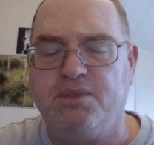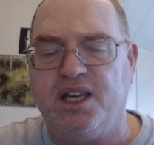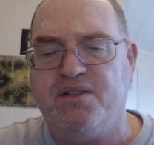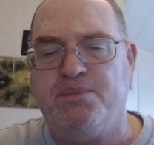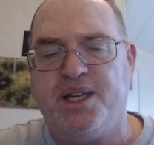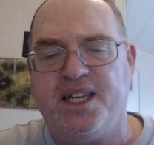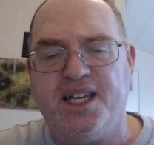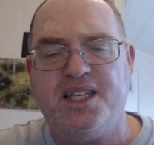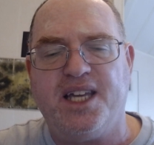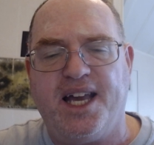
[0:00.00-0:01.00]
even
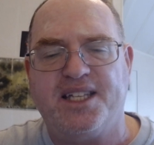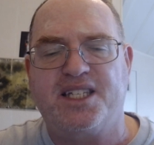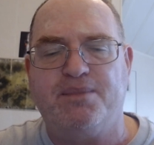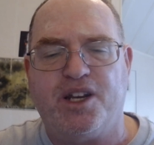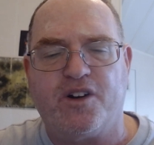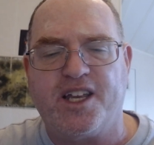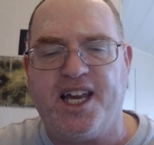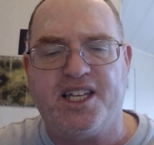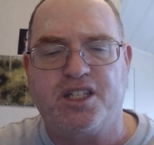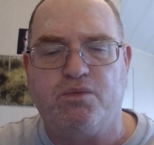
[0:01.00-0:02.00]
begin to estimate or
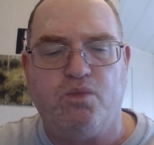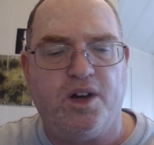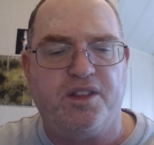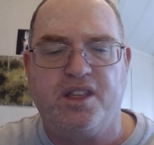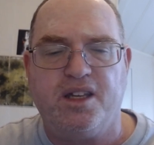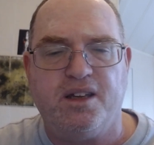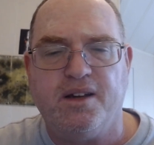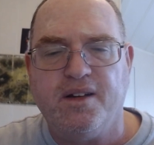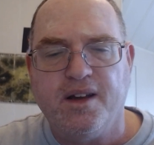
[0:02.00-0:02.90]
guess what the